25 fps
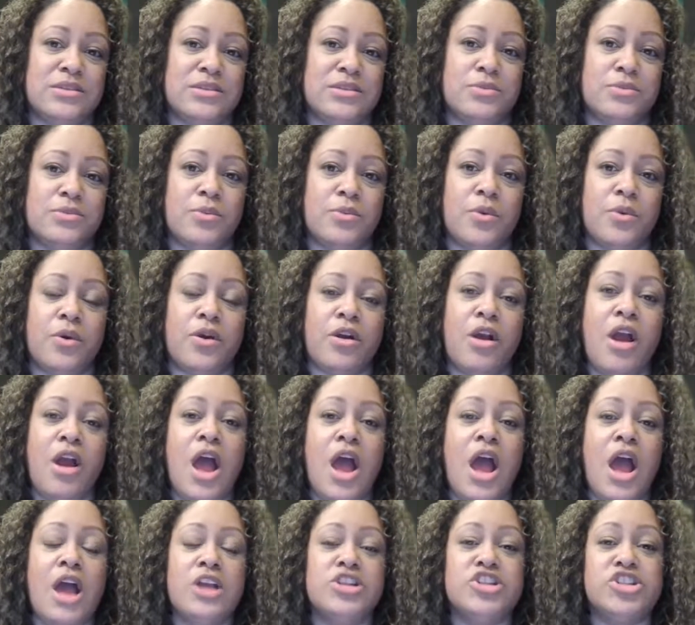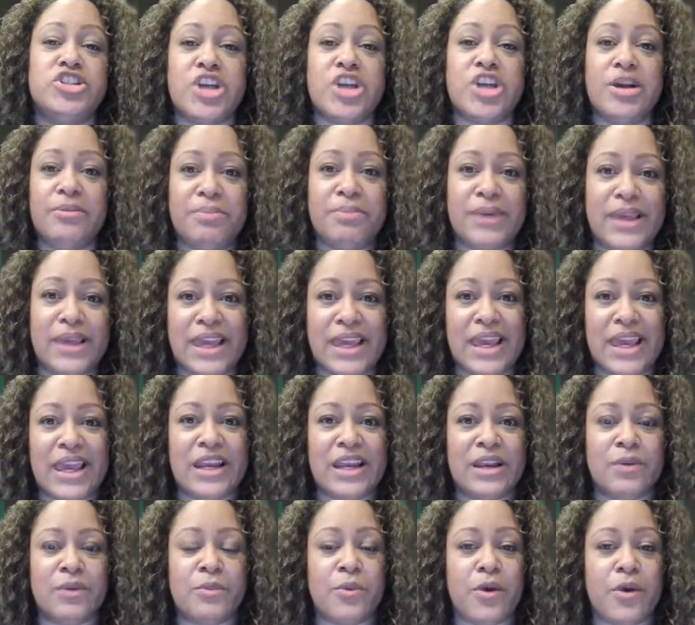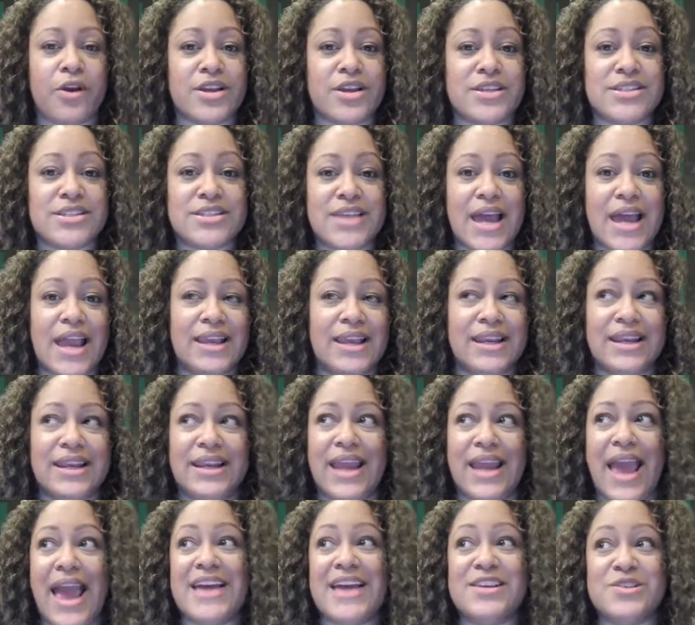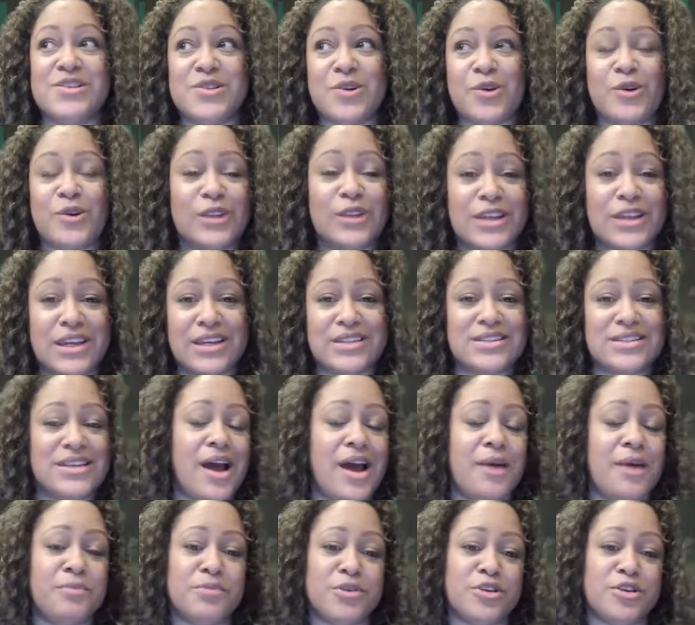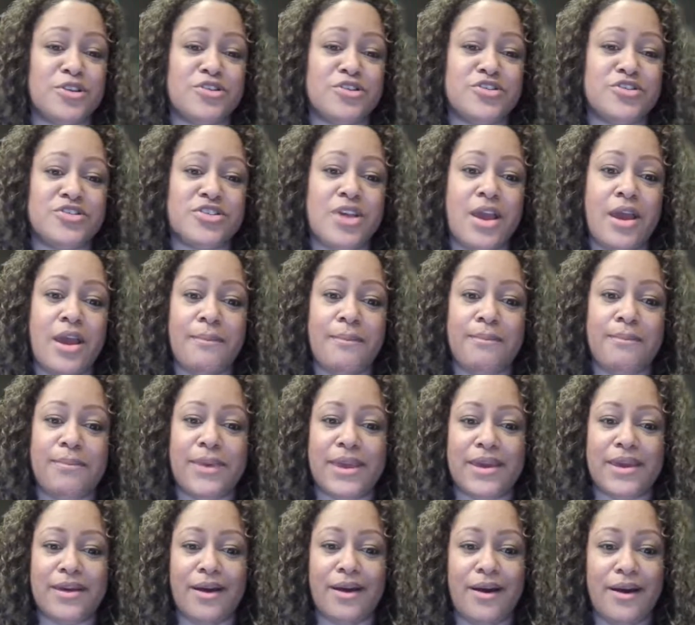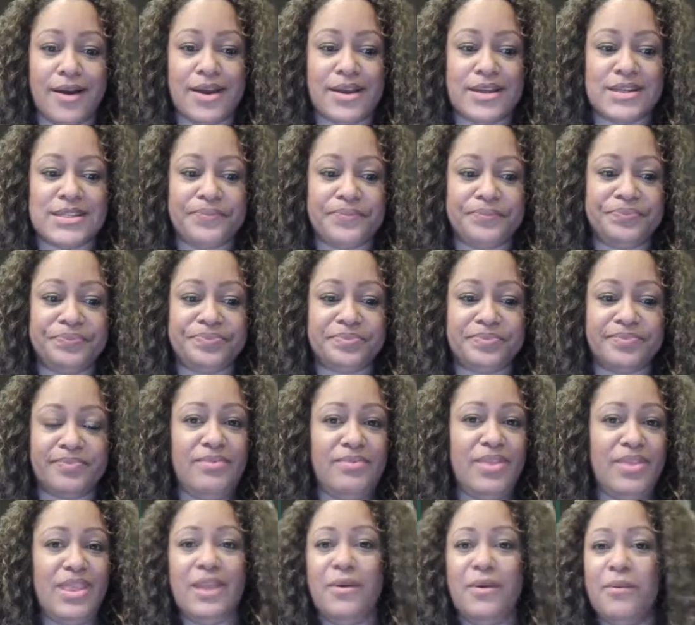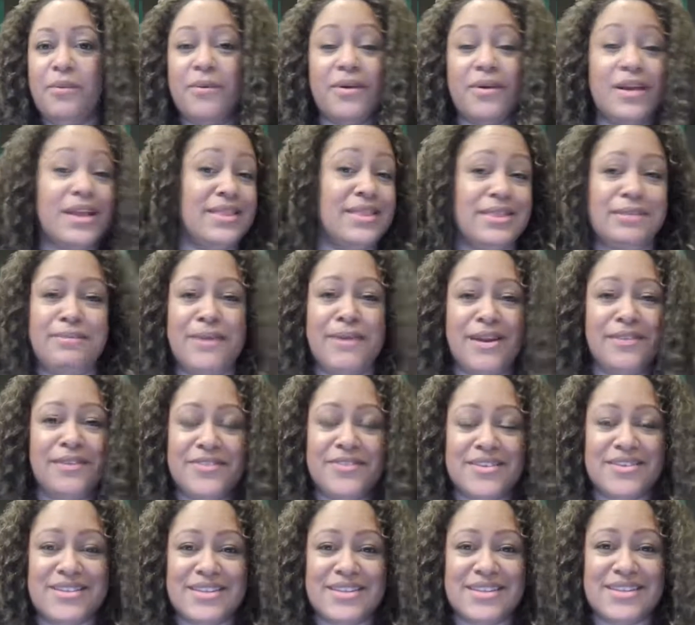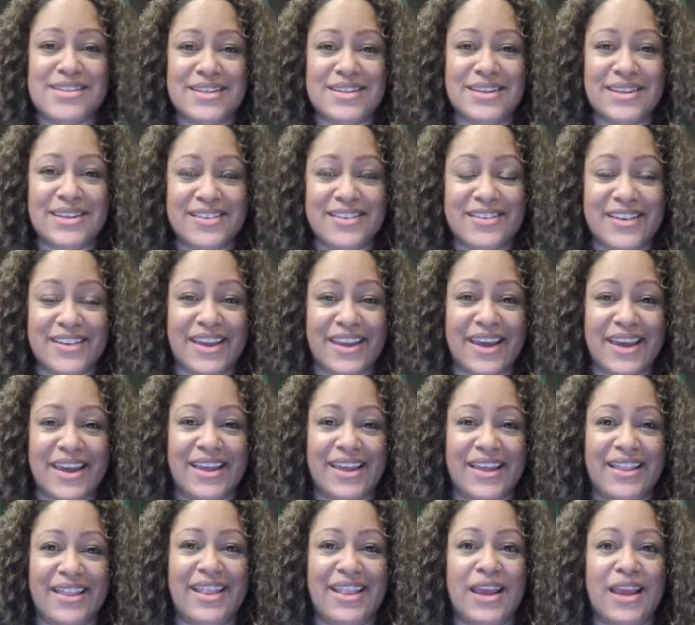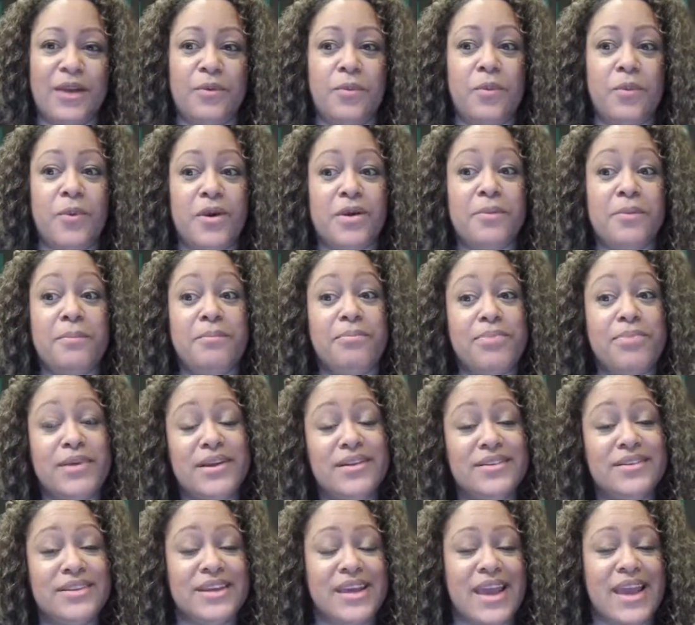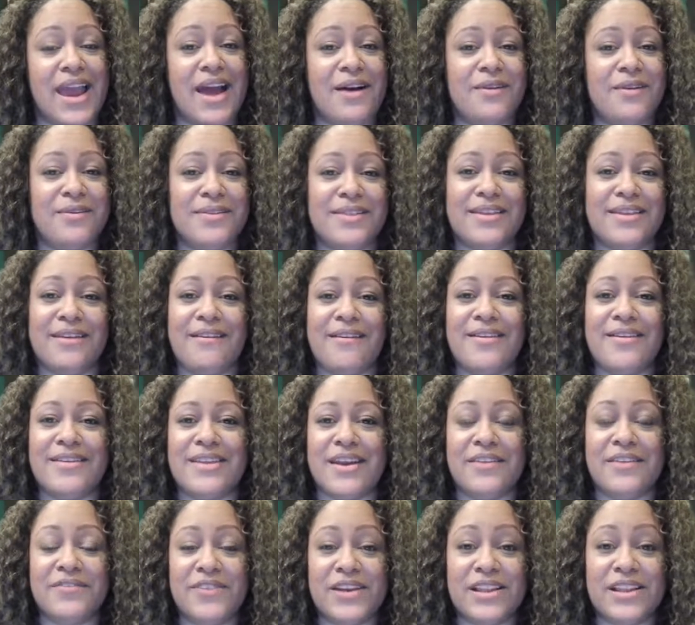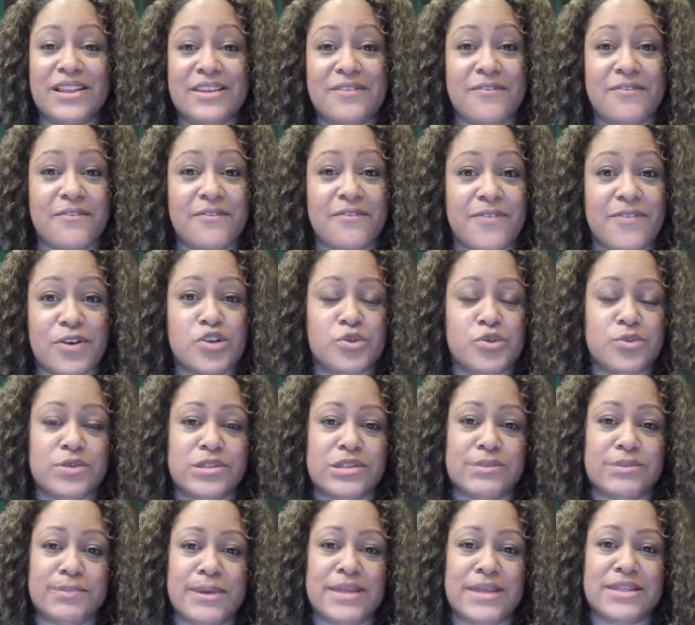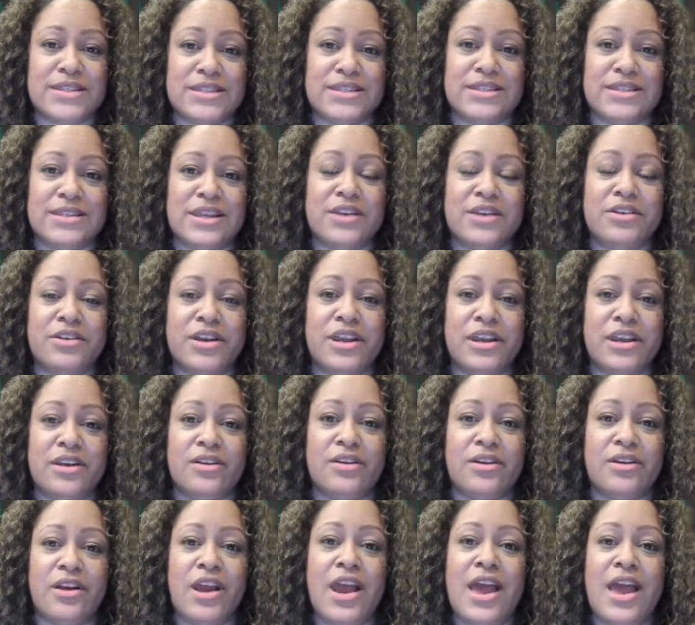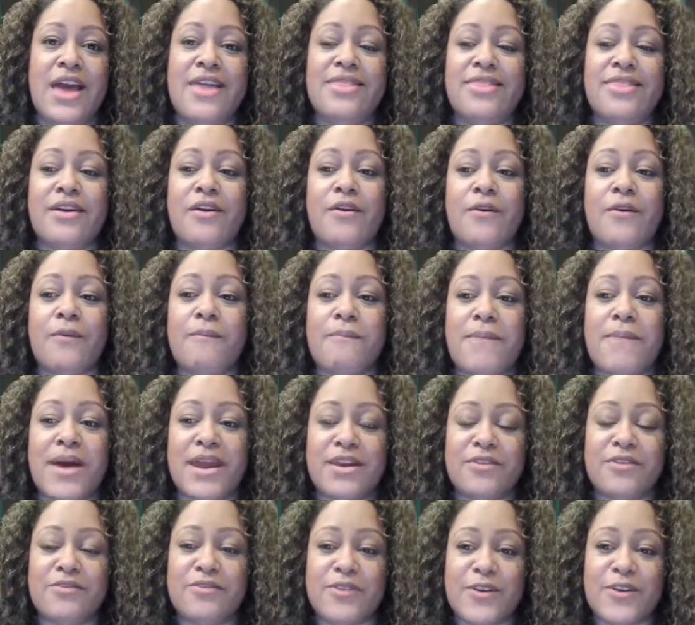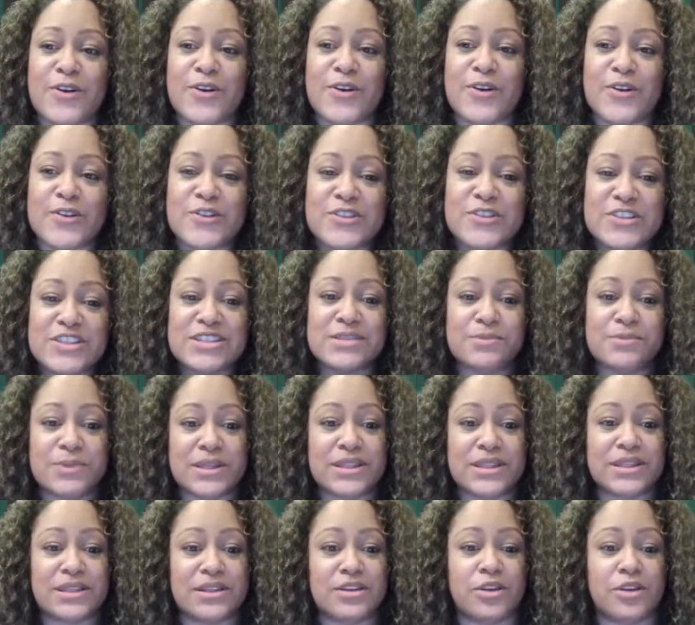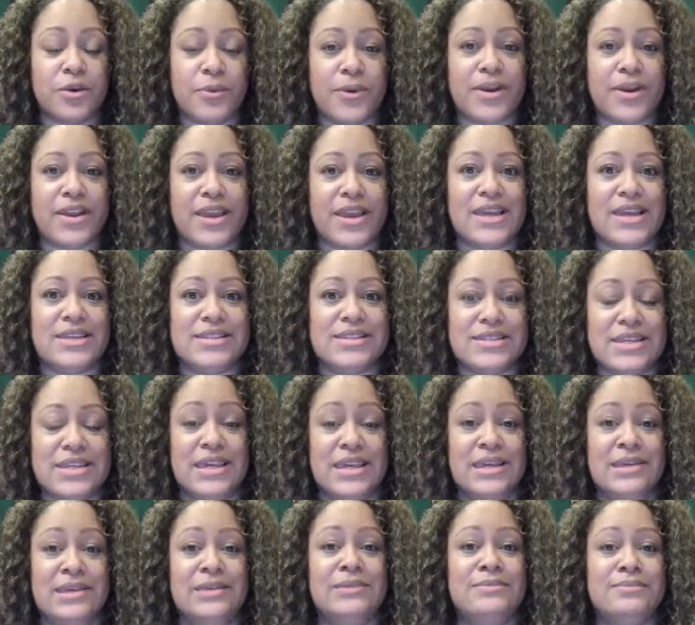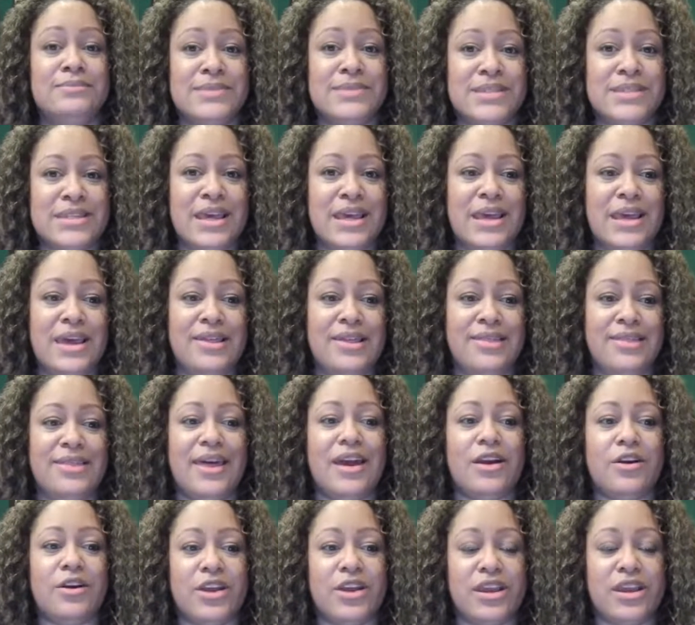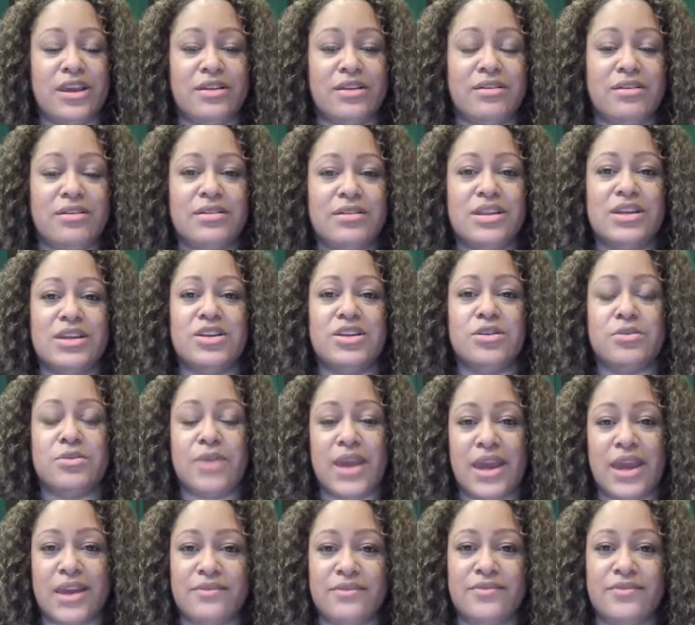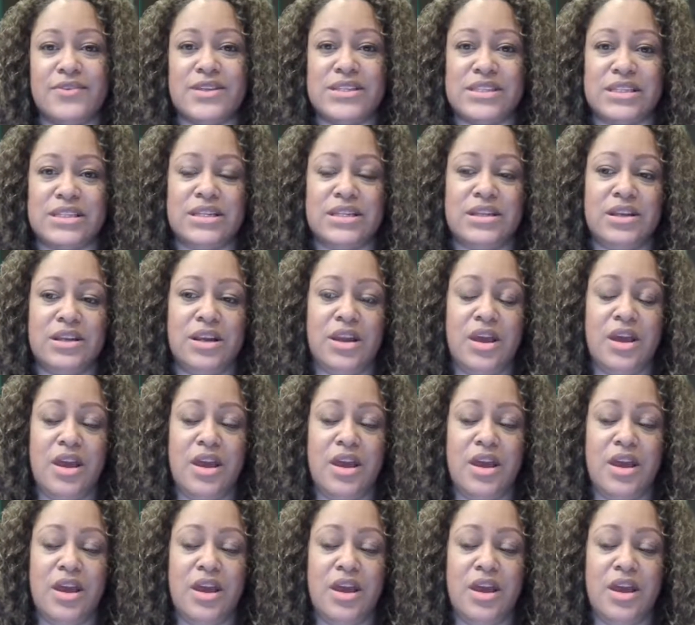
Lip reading: jumping in and we're excited as early adopters because the metaverse isn't here yet. Like, we're building out. There are definitely virtual spaces that are here. There are metaverse with the lowercase m's that are here that you can visit.